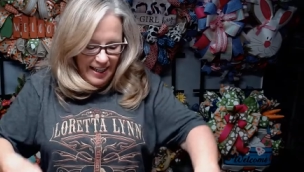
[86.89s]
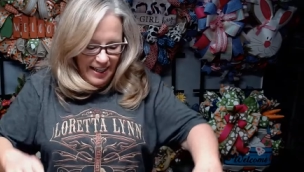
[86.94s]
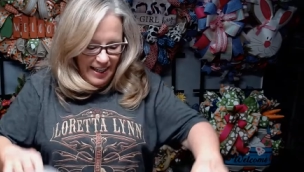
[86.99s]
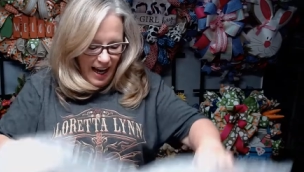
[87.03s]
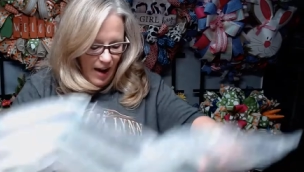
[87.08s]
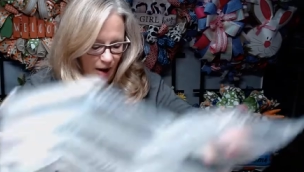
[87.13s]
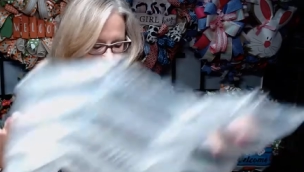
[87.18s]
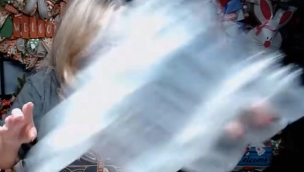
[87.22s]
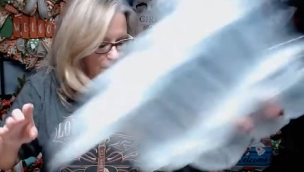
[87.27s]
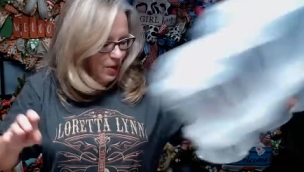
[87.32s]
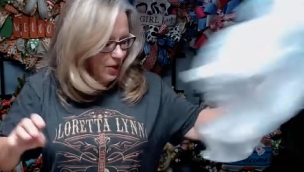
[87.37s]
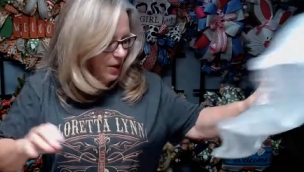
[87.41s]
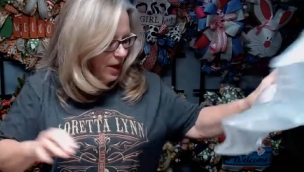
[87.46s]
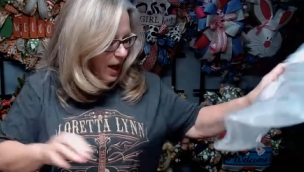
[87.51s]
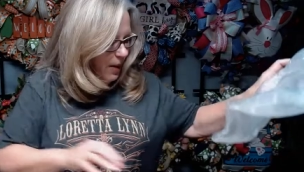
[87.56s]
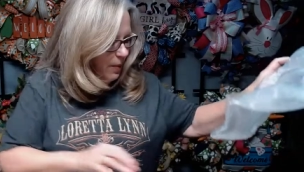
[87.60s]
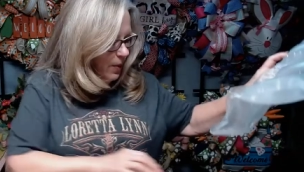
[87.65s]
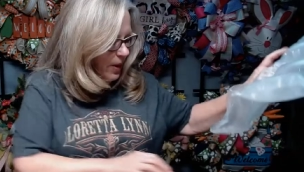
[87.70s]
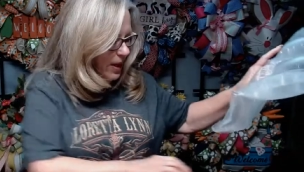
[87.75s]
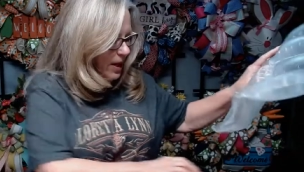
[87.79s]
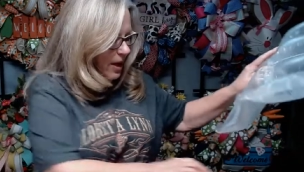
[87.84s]
I ordered, I
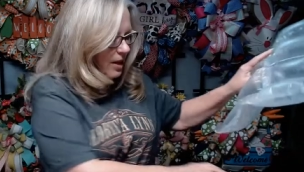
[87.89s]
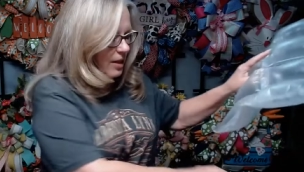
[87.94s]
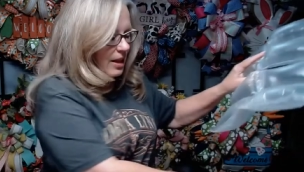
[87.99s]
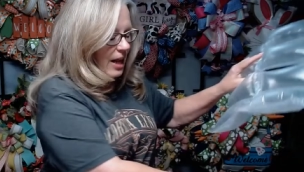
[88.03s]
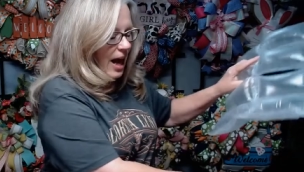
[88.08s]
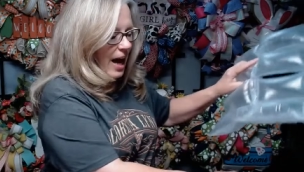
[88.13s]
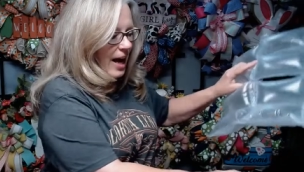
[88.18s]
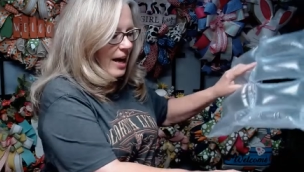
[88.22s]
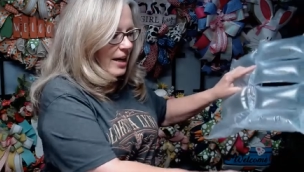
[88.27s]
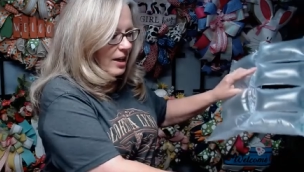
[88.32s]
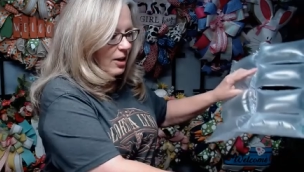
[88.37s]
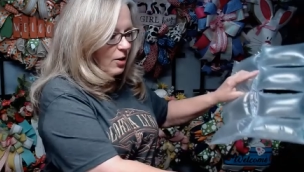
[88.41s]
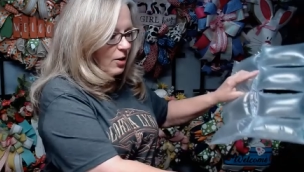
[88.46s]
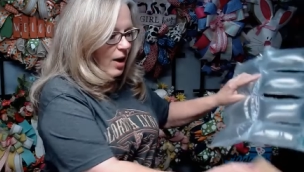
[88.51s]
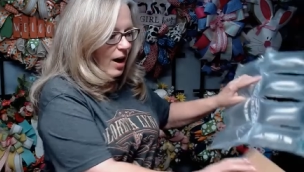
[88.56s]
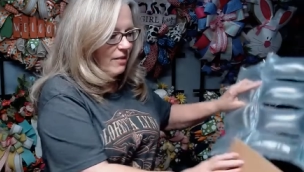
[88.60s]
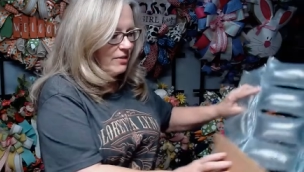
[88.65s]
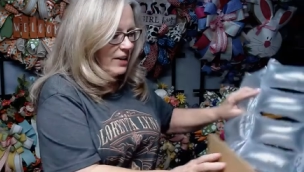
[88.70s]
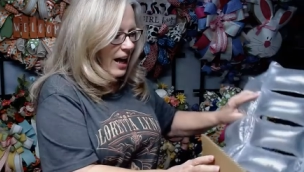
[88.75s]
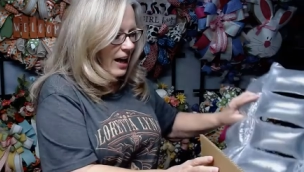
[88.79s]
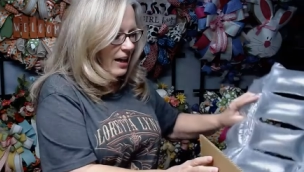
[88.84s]
went online and
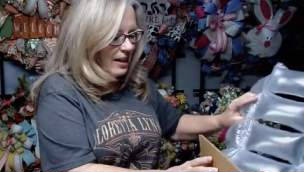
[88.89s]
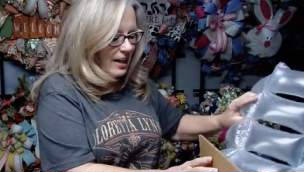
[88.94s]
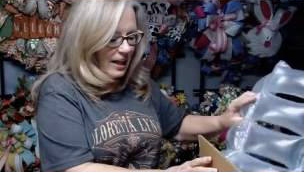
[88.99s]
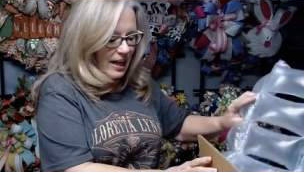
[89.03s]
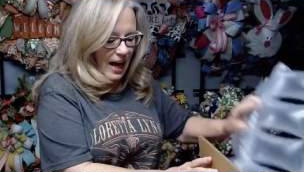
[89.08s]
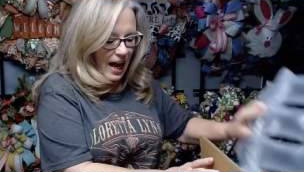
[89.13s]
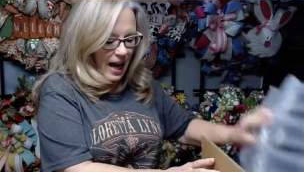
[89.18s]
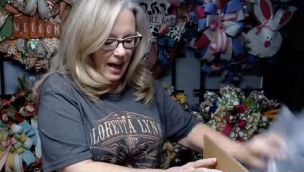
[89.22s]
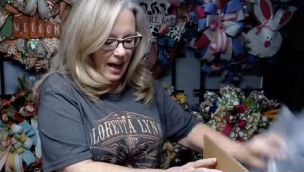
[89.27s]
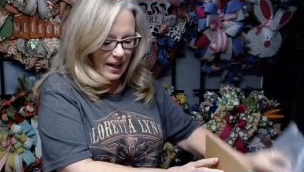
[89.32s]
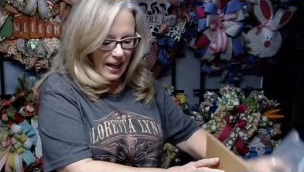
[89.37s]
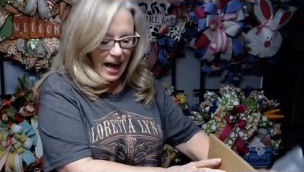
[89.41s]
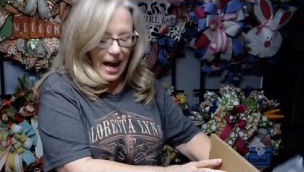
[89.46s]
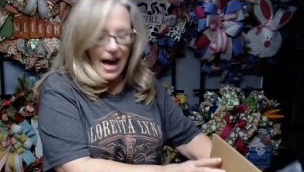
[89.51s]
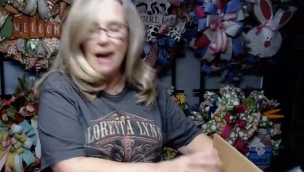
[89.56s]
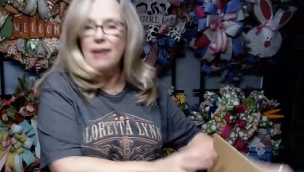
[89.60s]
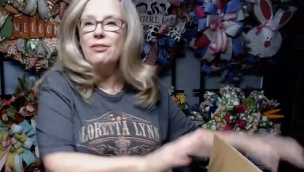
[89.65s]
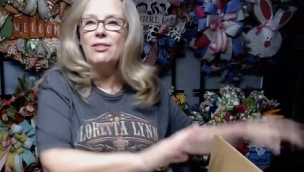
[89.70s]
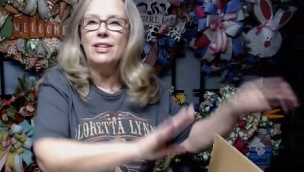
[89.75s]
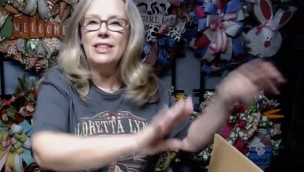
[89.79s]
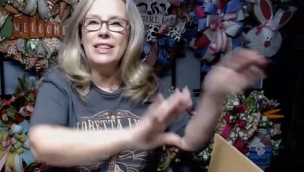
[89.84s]
Craft Outlet had
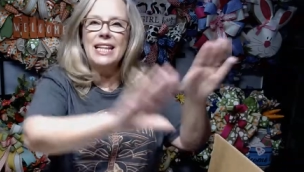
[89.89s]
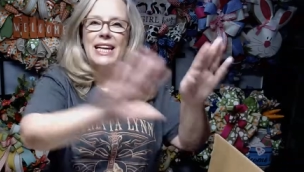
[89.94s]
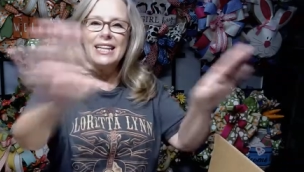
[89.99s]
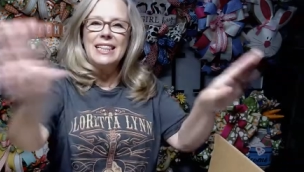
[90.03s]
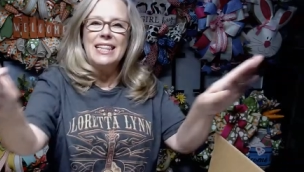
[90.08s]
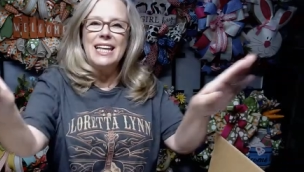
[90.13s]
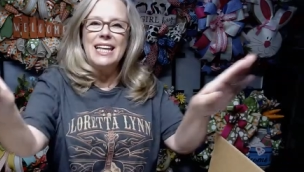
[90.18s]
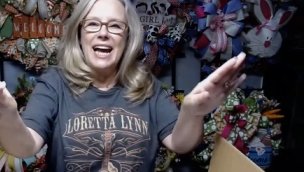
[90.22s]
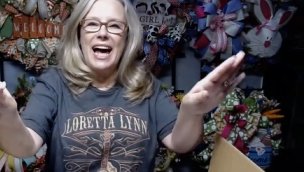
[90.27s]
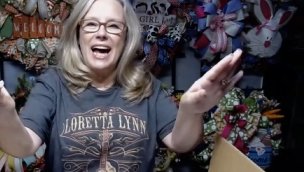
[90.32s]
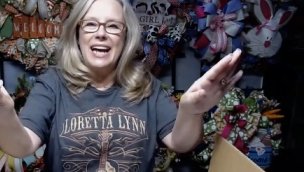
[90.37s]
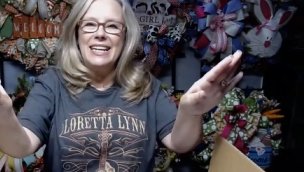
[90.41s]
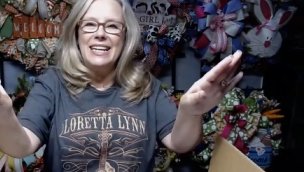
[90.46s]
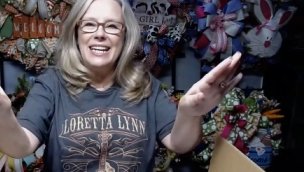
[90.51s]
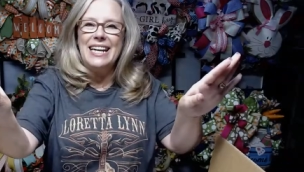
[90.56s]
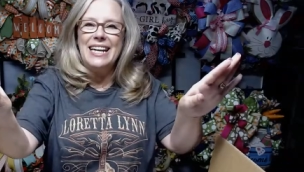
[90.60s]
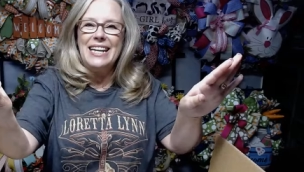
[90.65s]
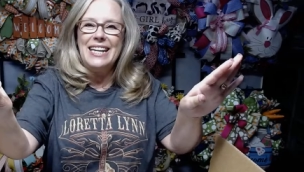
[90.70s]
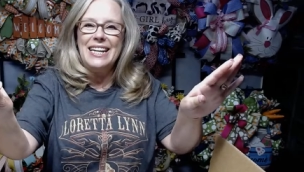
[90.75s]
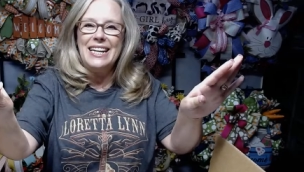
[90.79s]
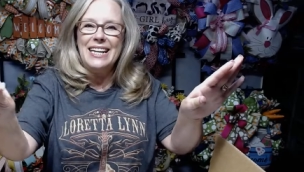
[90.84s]
everything that I
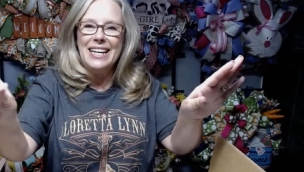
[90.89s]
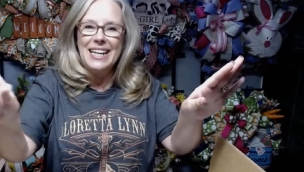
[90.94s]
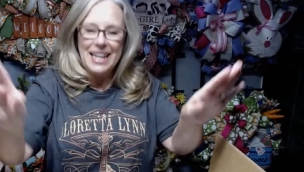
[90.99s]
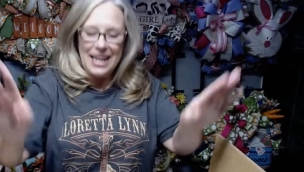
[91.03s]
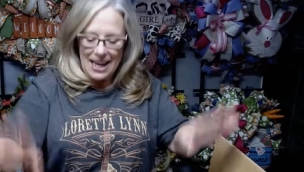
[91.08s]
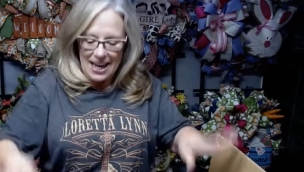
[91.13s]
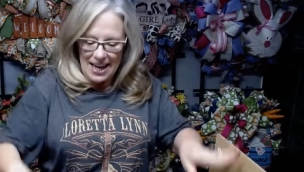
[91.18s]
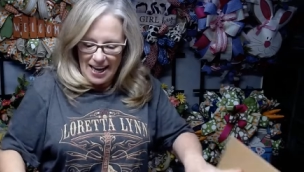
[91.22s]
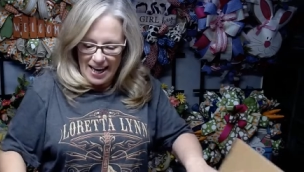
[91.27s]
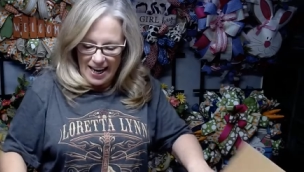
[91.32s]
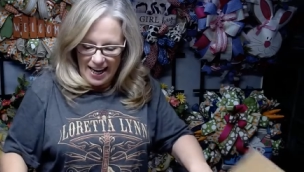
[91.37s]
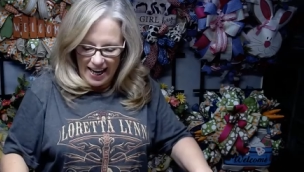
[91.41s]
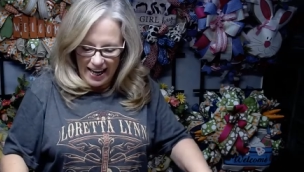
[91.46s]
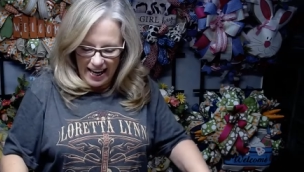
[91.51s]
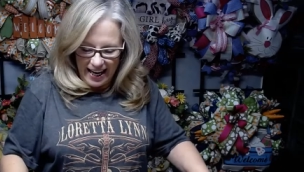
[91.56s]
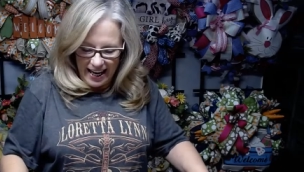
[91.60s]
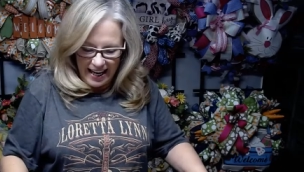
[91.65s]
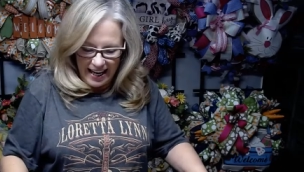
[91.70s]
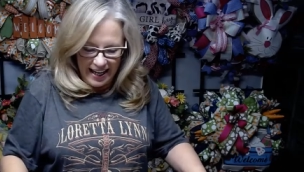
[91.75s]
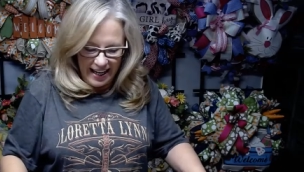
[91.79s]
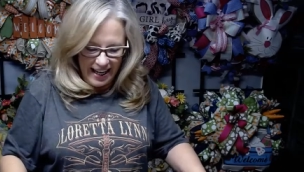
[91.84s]
needed
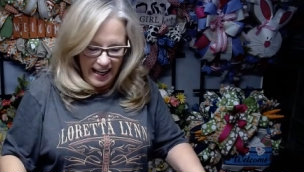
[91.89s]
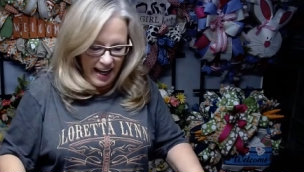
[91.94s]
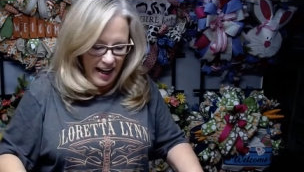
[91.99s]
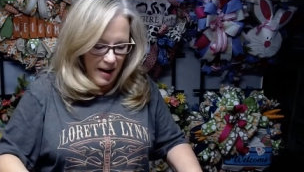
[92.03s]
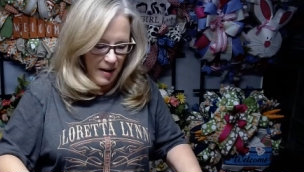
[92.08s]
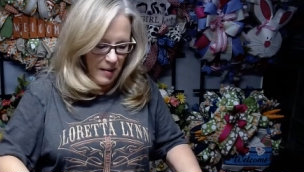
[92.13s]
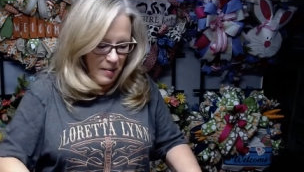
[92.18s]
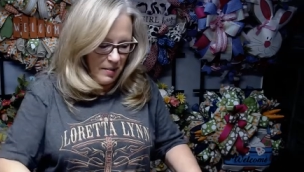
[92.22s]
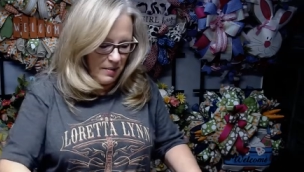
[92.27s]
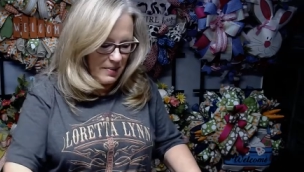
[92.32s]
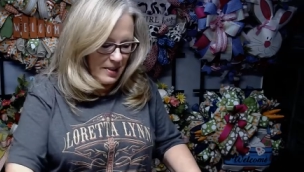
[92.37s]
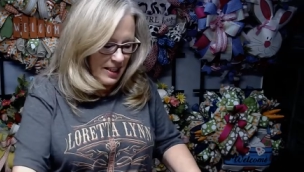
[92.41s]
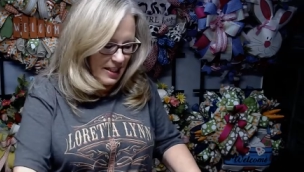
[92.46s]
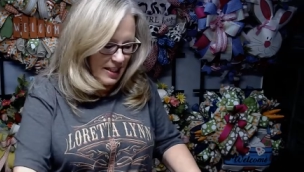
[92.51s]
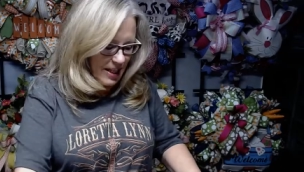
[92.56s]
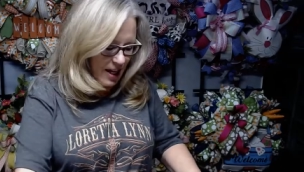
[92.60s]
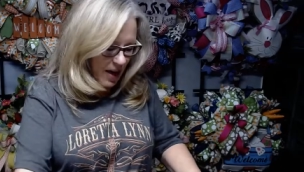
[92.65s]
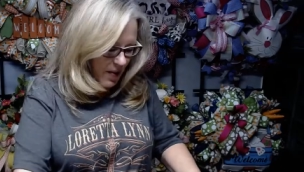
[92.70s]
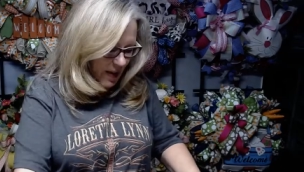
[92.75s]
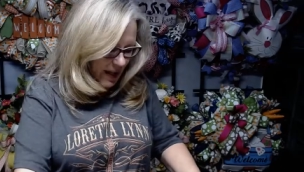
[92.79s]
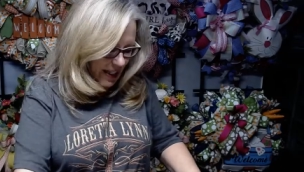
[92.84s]
and I'm
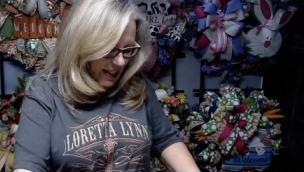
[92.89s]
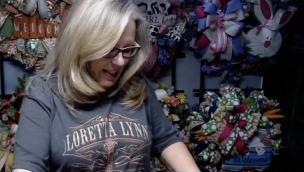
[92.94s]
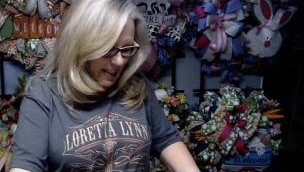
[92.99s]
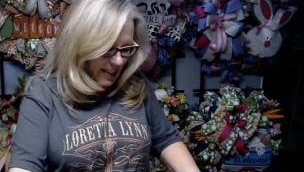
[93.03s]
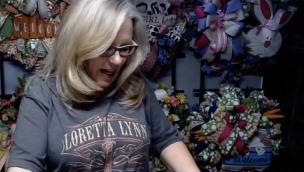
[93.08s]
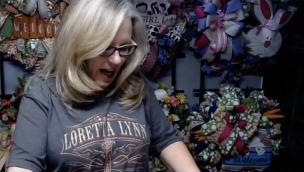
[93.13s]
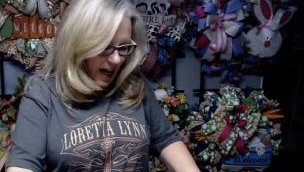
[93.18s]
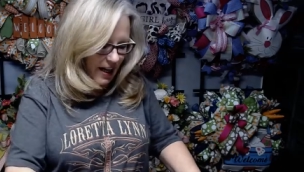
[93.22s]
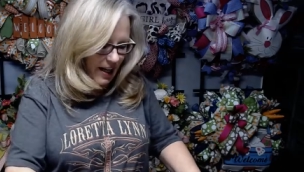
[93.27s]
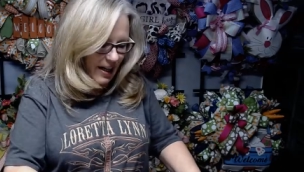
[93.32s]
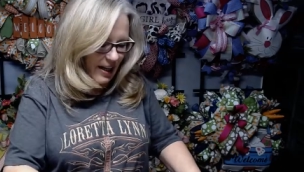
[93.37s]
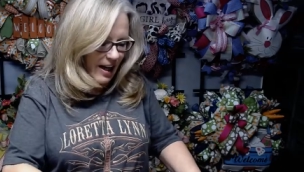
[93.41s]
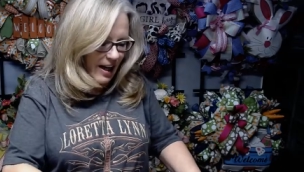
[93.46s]
so excited.